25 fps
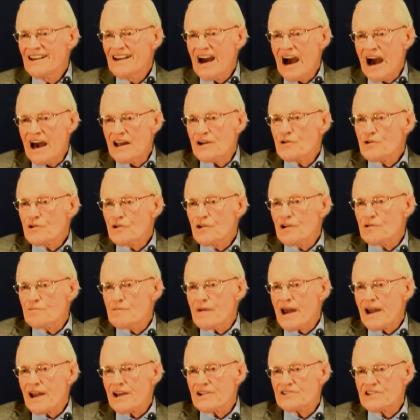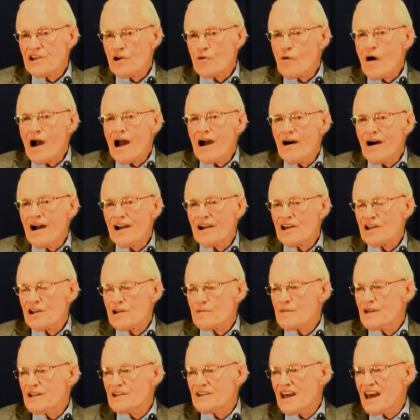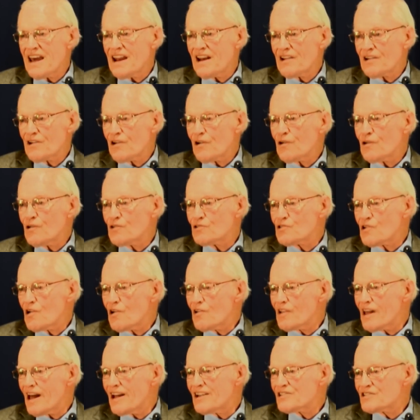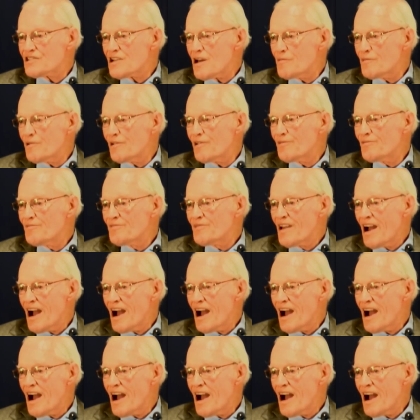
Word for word: I don't look back and say, wow, I could have been dating girls all that summer.